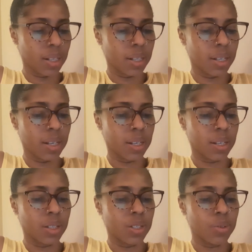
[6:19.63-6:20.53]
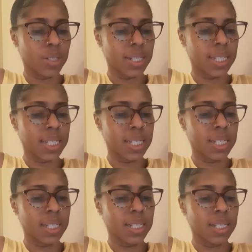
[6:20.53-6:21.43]
the
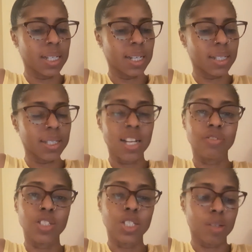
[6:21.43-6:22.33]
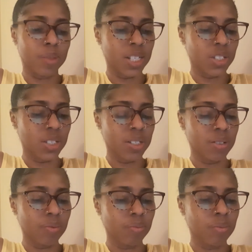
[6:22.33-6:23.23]
unity and self-determination,
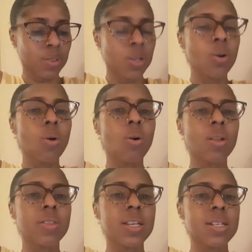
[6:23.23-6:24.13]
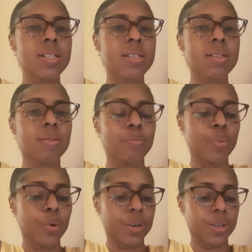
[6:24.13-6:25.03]
all these
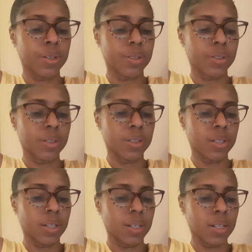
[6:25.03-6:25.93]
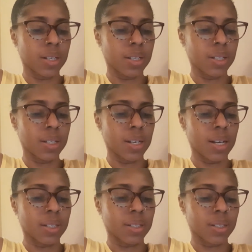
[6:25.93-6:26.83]
border
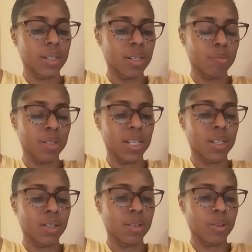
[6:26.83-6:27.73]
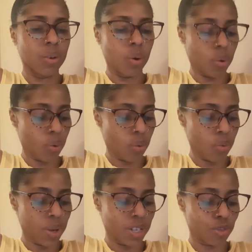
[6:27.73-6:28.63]
and culminate
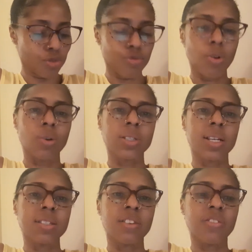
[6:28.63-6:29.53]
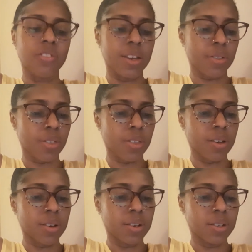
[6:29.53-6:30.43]
with a strong sense of faith,
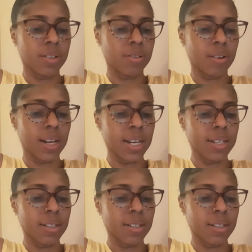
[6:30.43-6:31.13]
right?